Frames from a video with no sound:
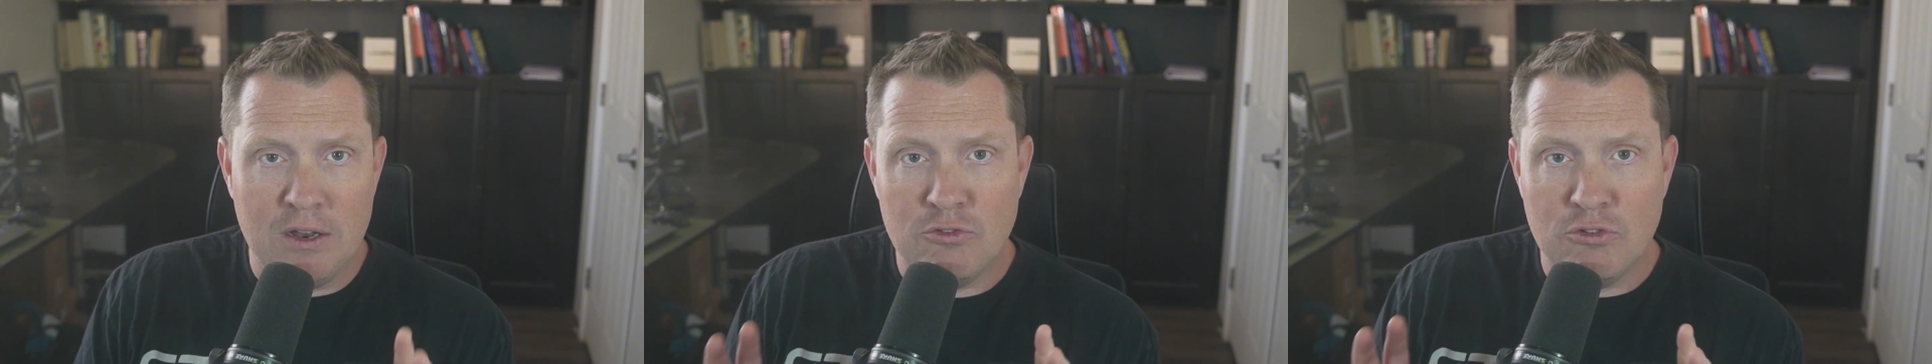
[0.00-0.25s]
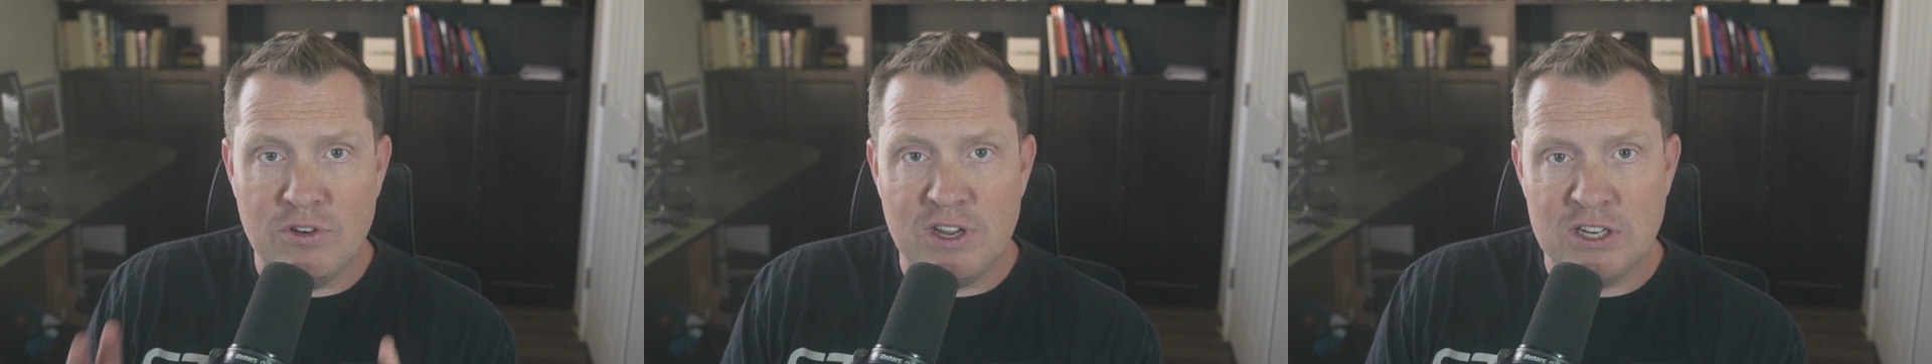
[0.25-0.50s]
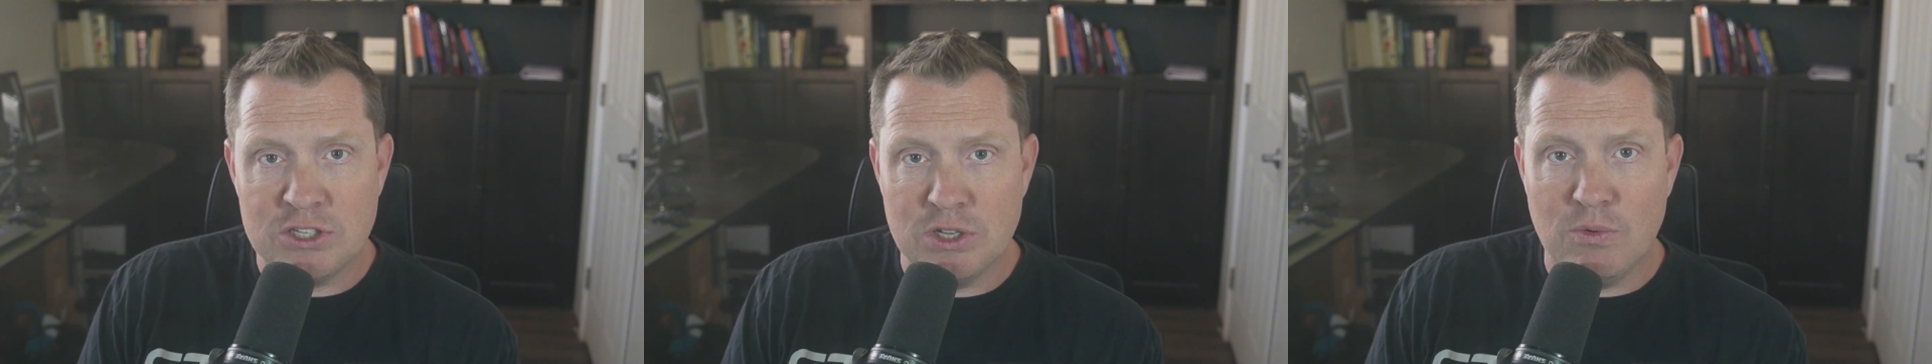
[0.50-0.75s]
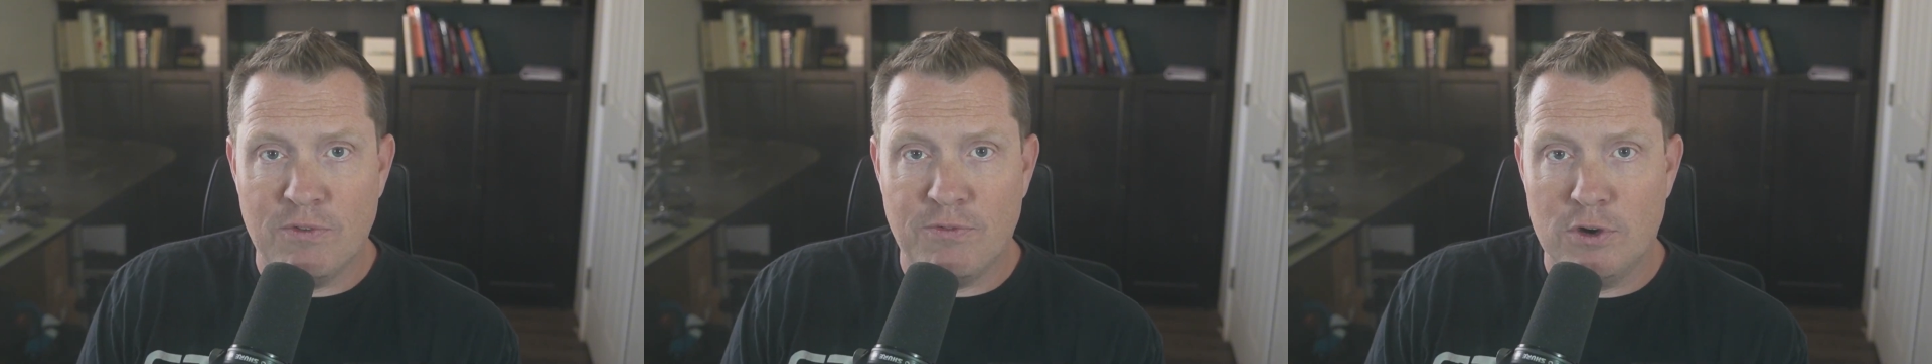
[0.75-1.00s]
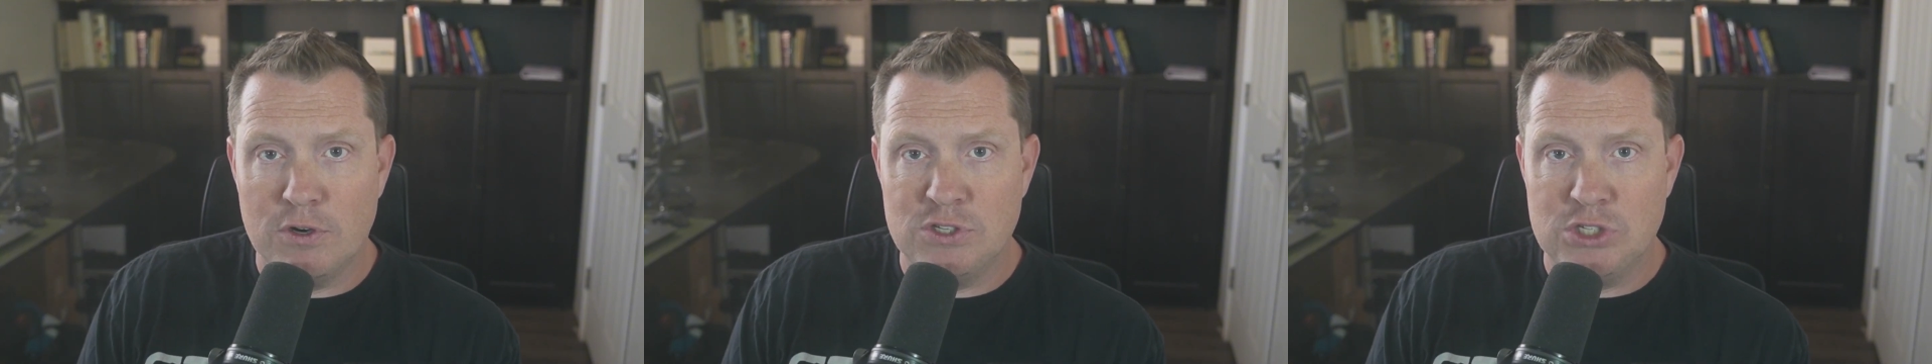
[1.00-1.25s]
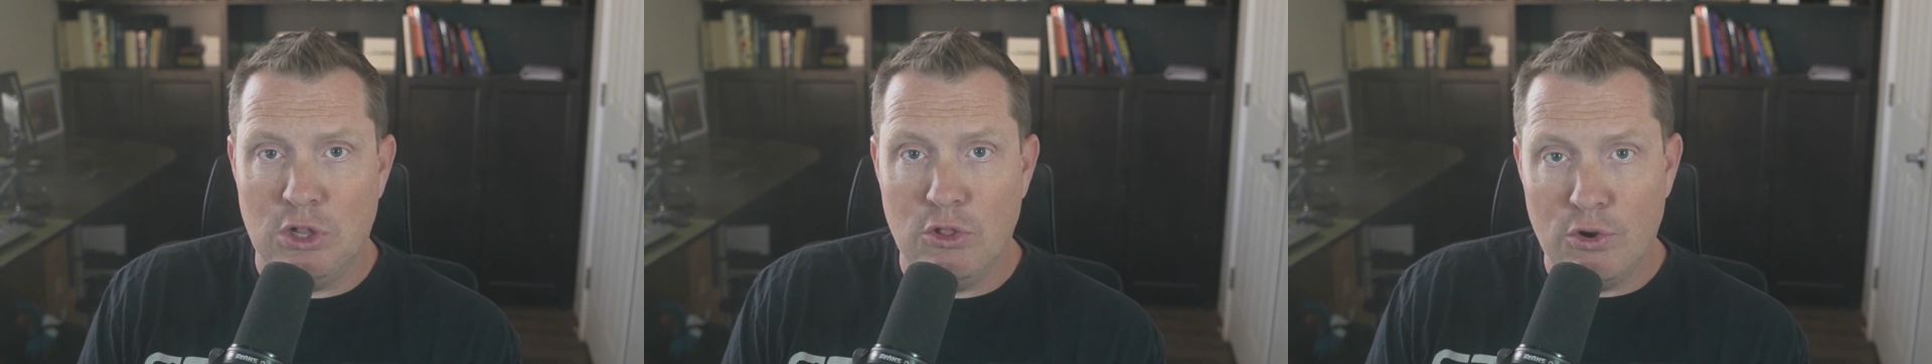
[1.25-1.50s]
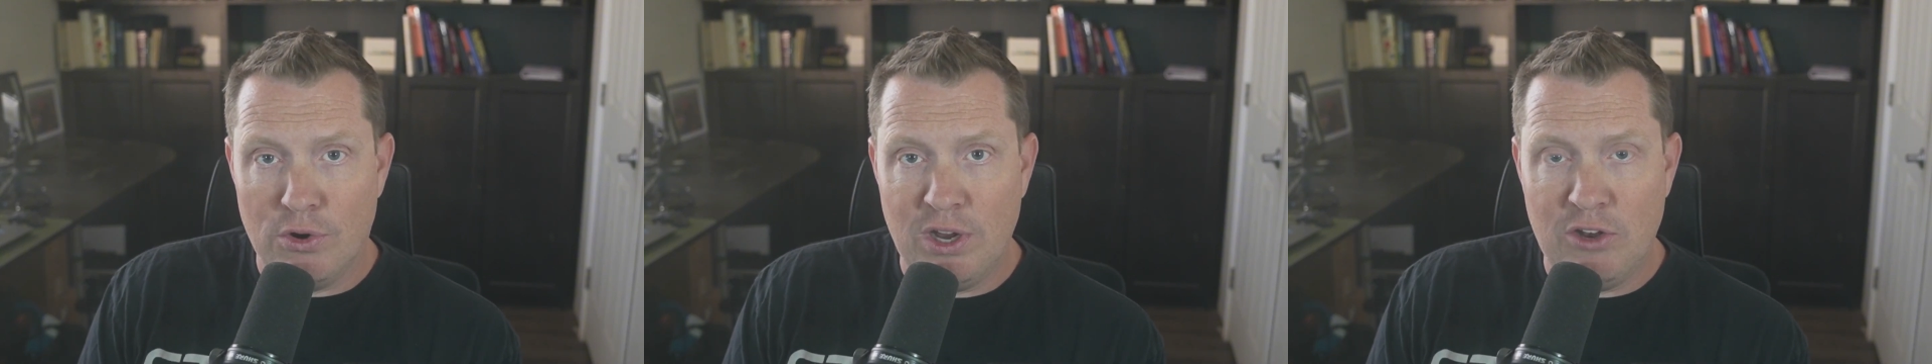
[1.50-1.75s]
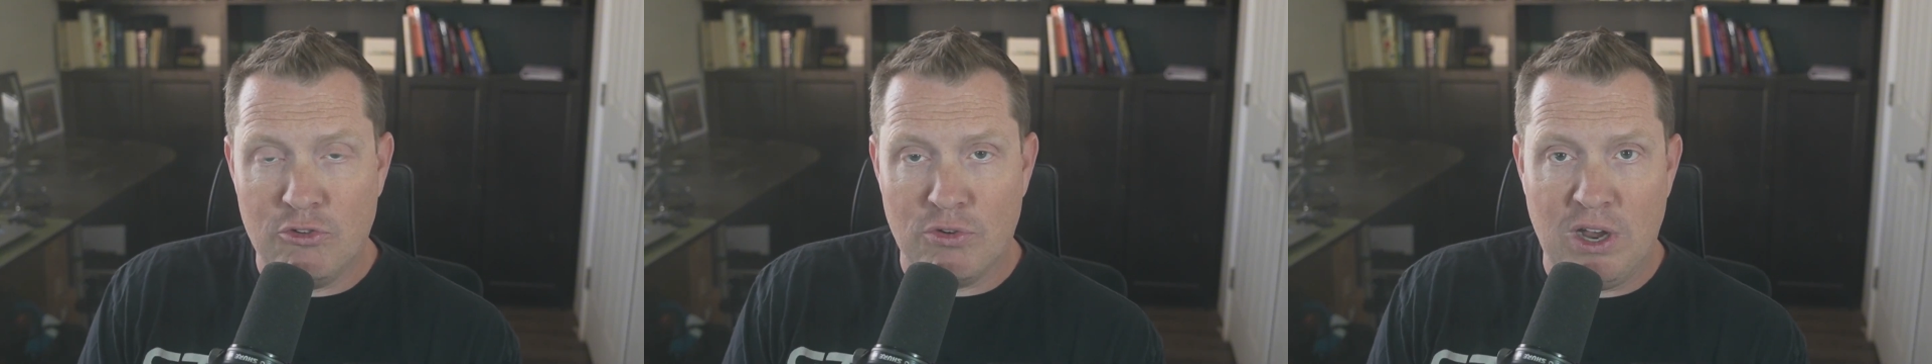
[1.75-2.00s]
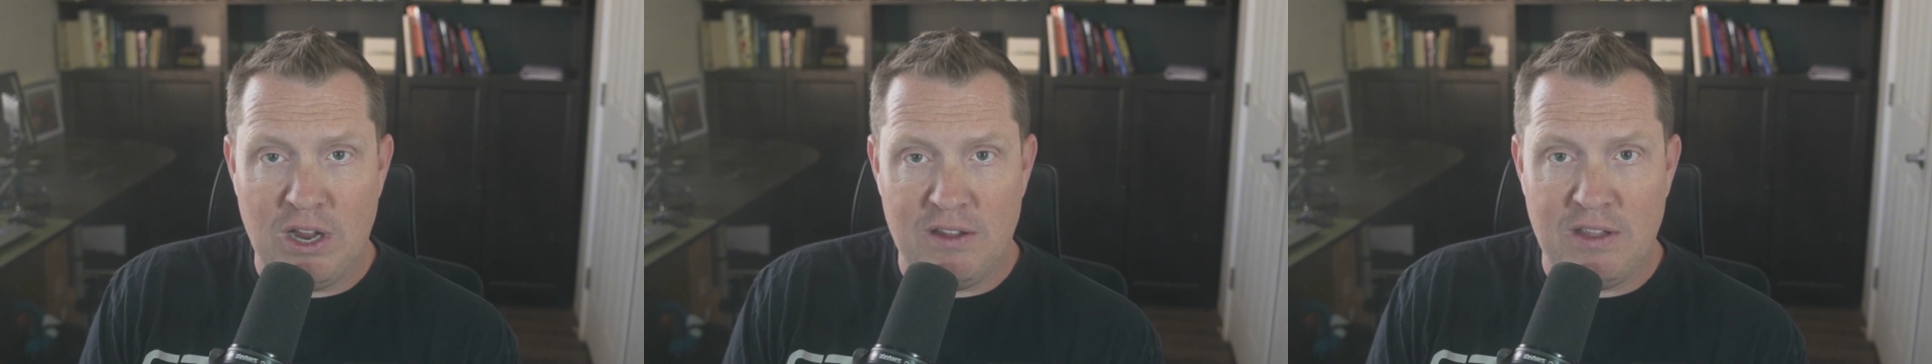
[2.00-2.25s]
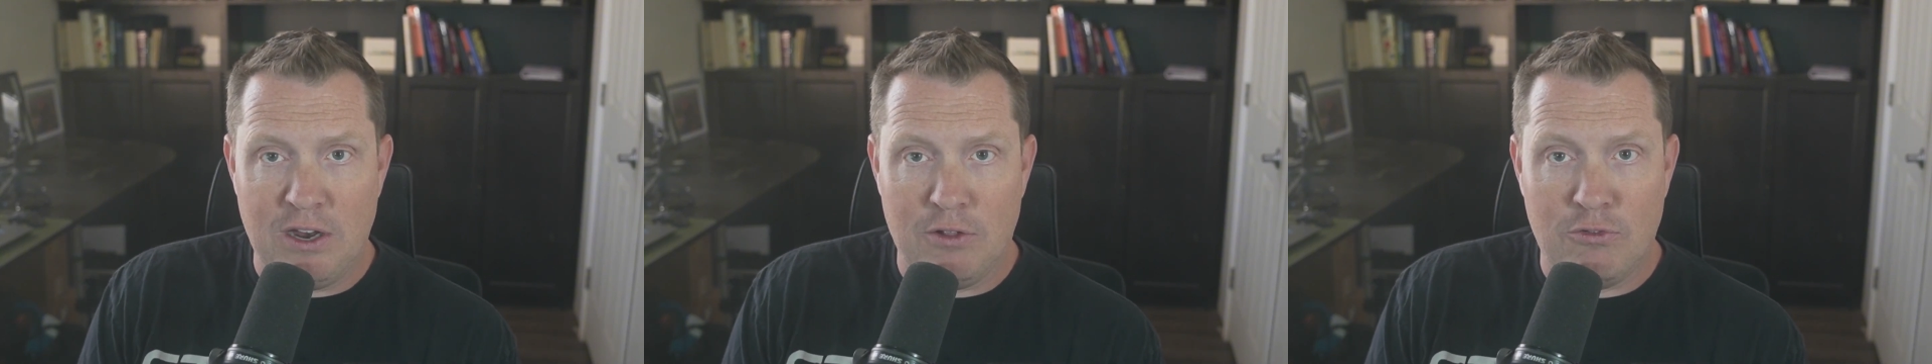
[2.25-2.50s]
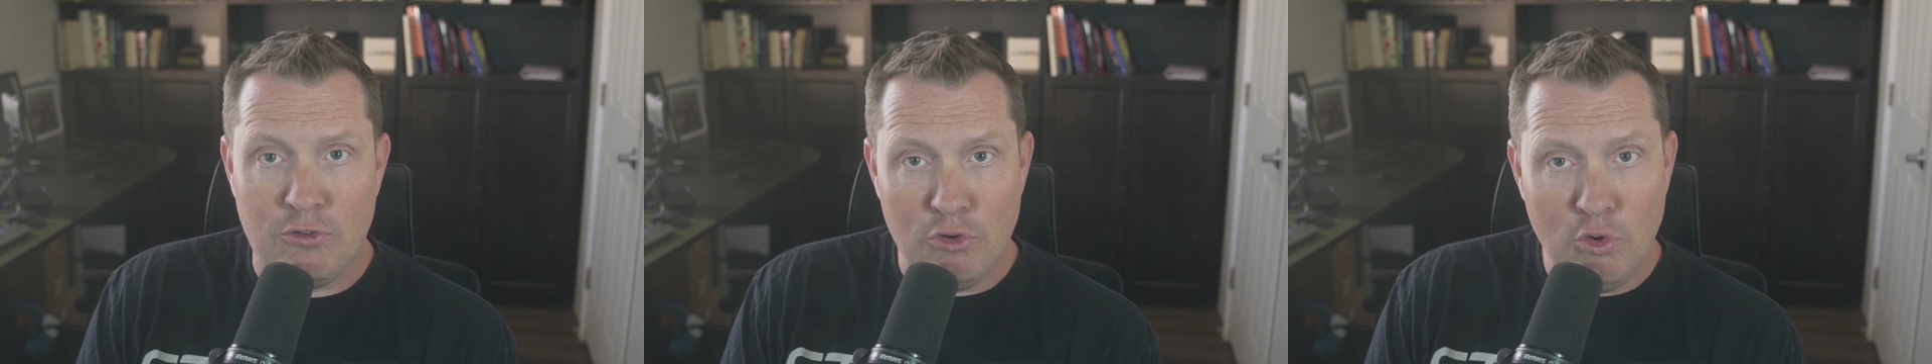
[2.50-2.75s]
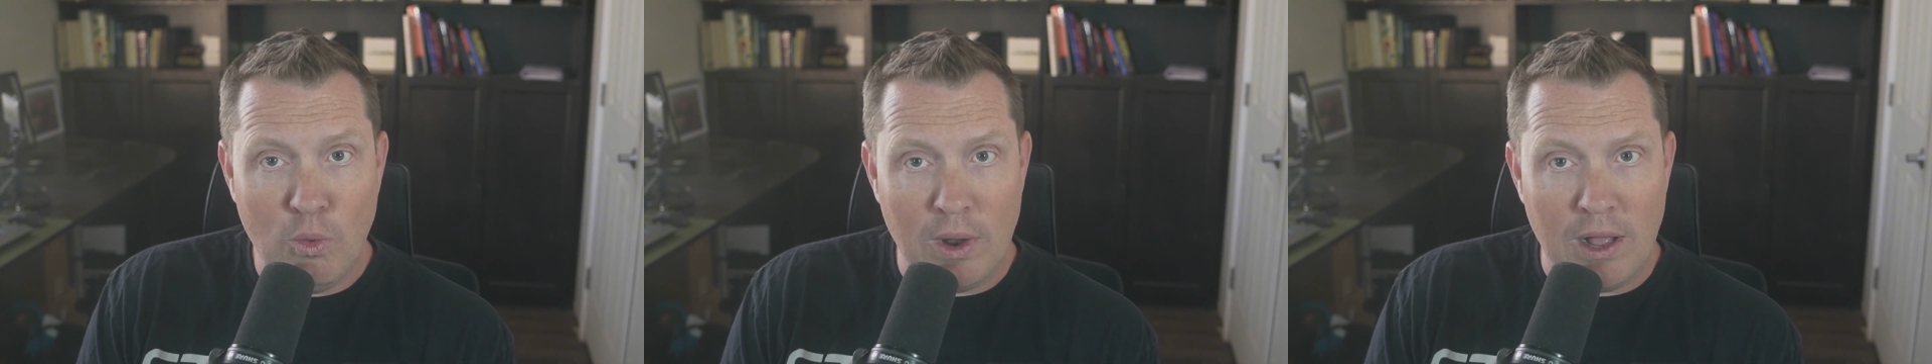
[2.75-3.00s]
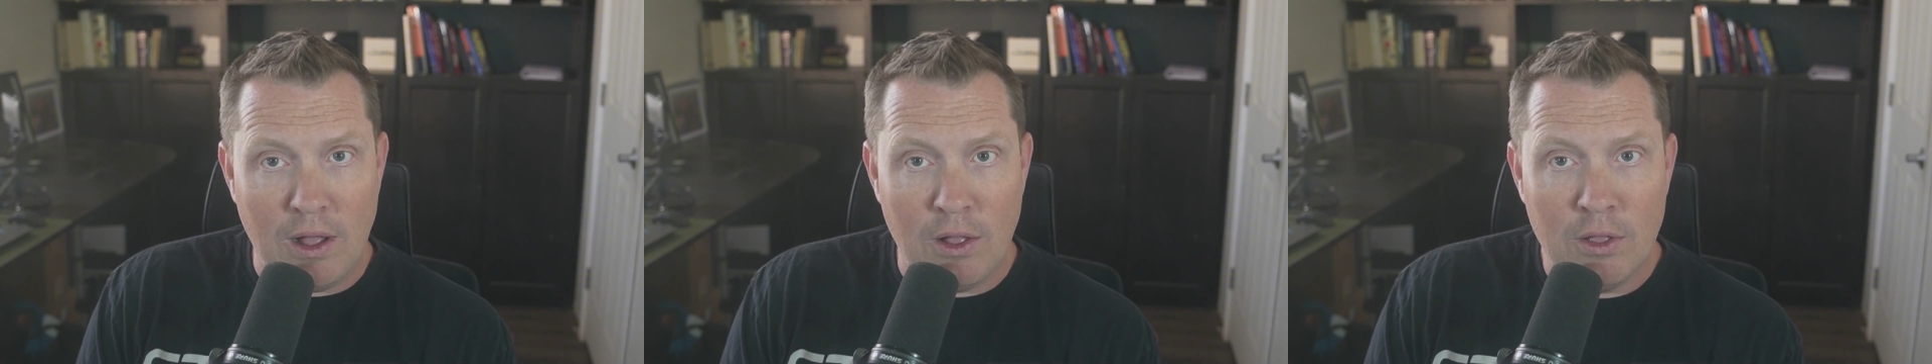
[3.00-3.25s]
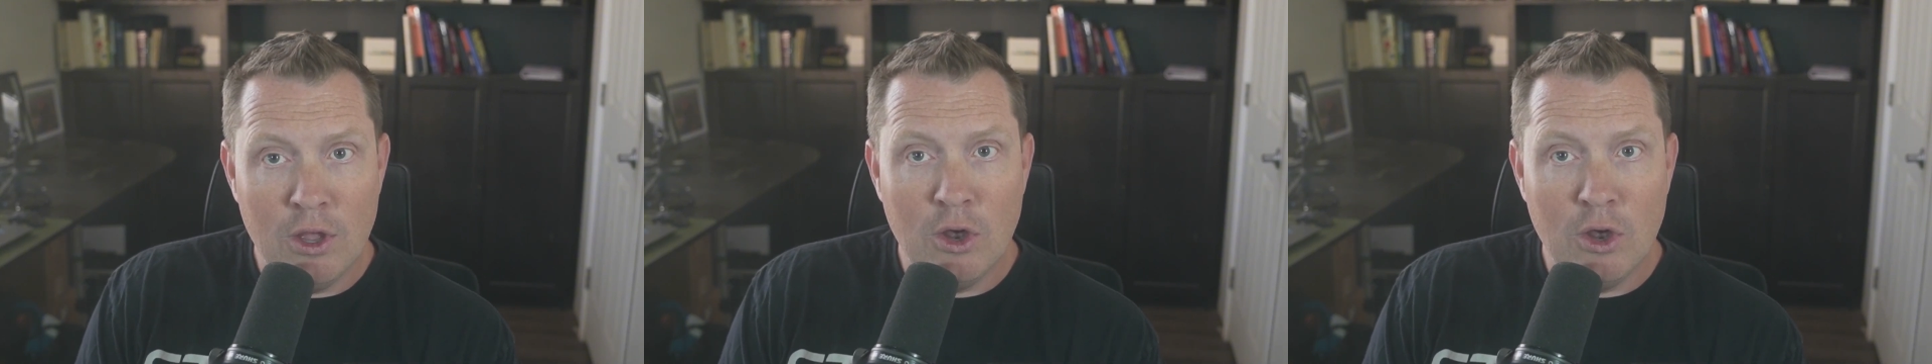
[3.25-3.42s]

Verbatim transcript: traditionally refers to learning training data too well